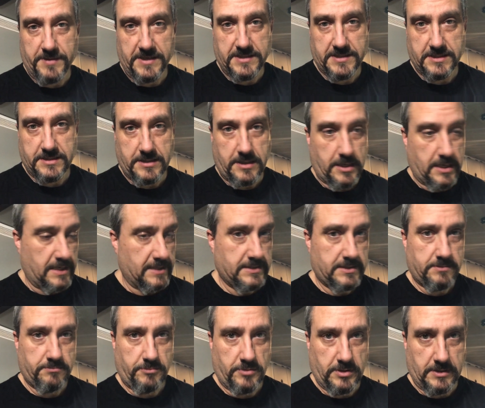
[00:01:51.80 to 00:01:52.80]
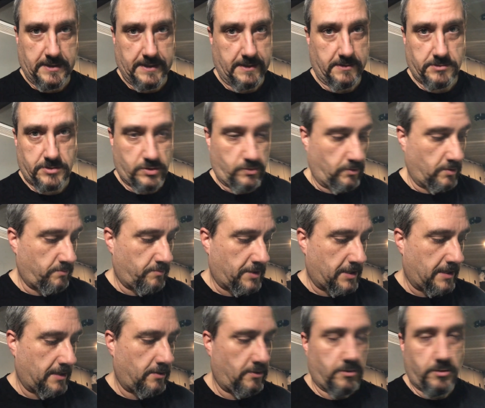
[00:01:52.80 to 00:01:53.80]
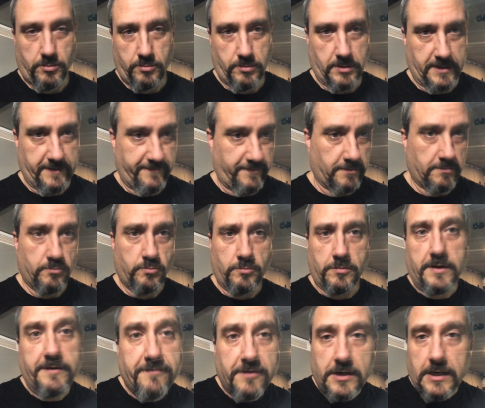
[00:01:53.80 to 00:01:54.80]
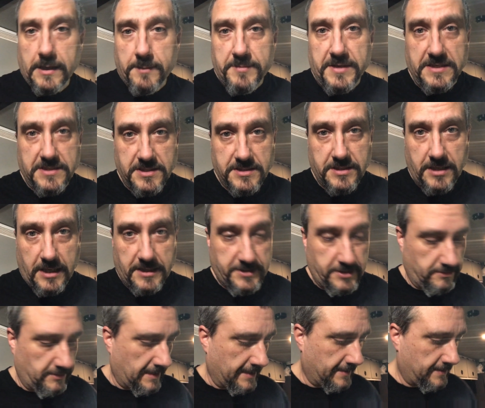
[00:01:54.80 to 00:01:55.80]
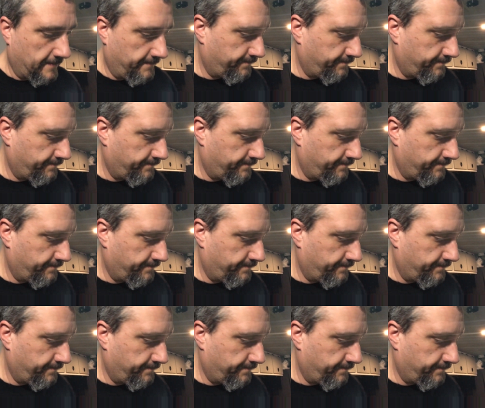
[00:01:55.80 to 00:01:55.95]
pizza sauce, you can get squirt bottle, whatever kind of pizza sauce you like.